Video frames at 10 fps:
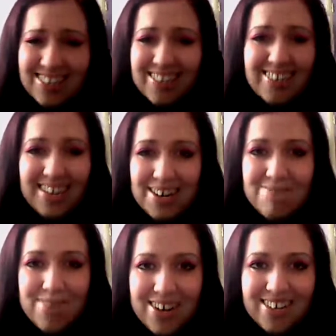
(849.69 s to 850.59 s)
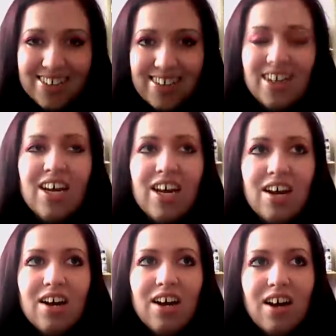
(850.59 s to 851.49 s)
It's the same person.
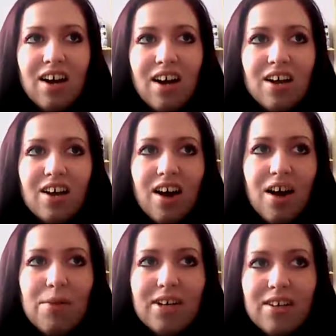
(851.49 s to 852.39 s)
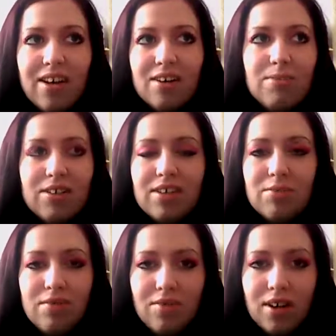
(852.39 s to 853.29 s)
I mean, that could be
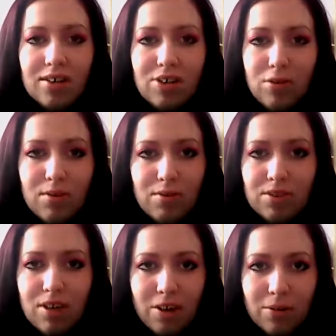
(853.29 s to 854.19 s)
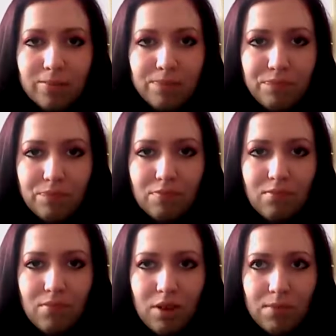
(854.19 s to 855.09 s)
said with like Tommy Wiseau,
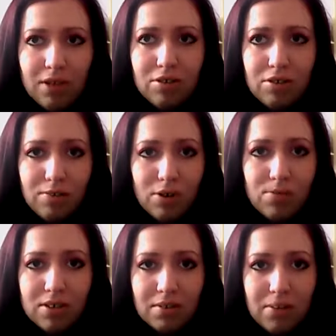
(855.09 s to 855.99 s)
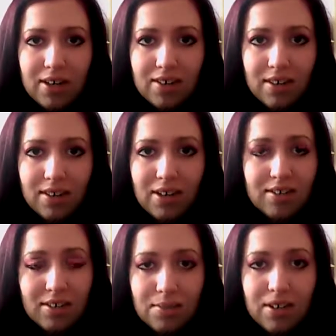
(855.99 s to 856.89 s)
because The Room is amazing.
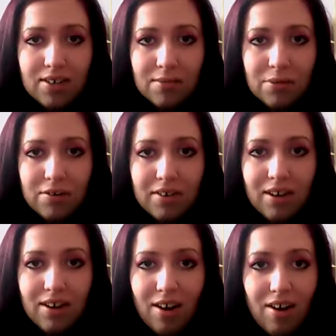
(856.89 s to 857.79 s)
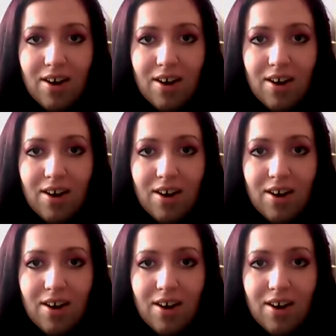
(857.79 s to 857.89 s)
That's an amazing movie.